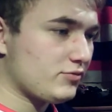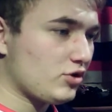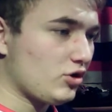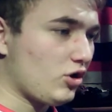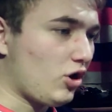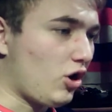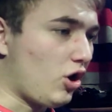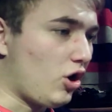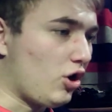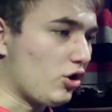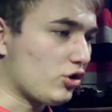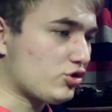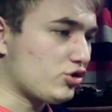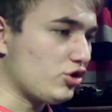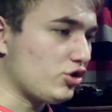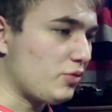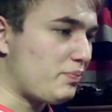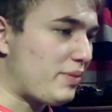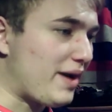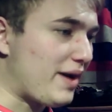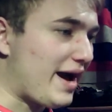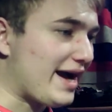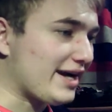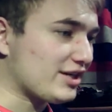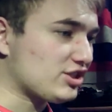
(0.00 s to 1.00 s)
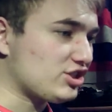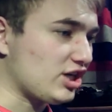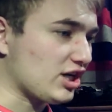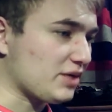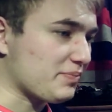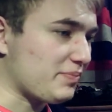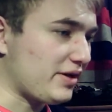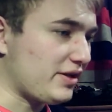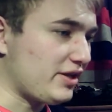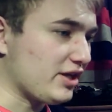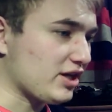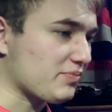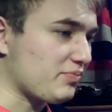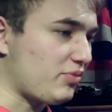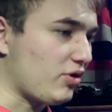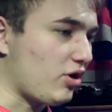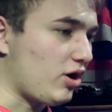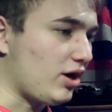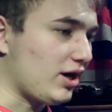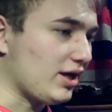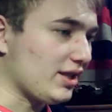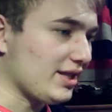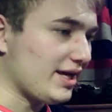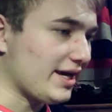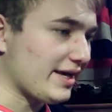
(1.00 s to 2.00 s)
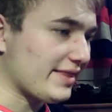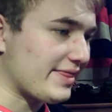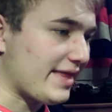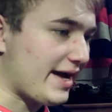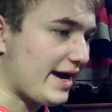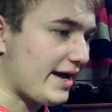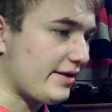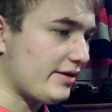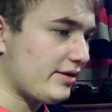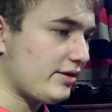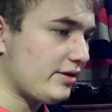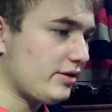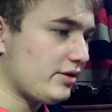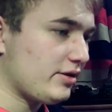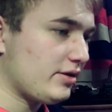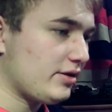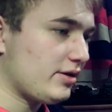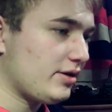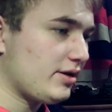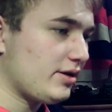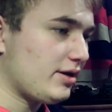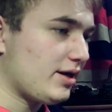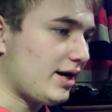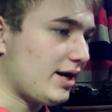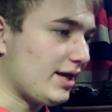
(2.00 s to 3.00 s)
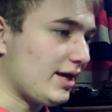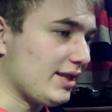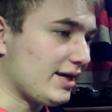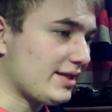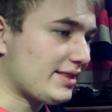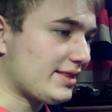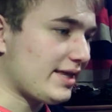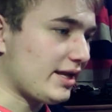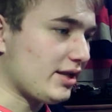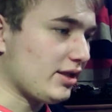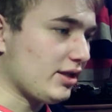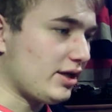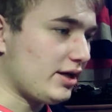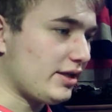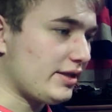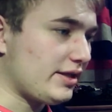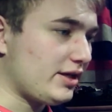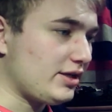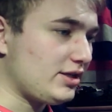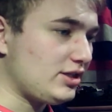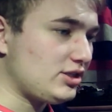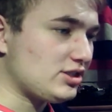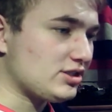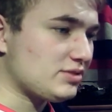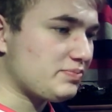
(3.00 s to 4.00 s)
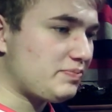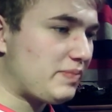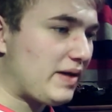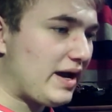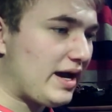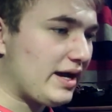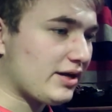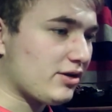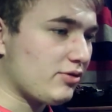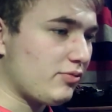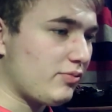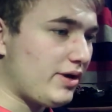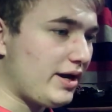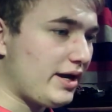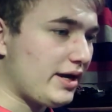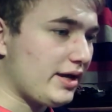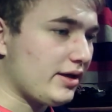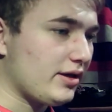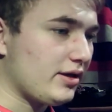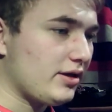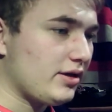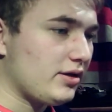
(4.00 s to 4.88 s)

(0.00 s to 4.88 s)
Oh, good back check by Nick Paul. I like that. I like that a lot. Now you just back away.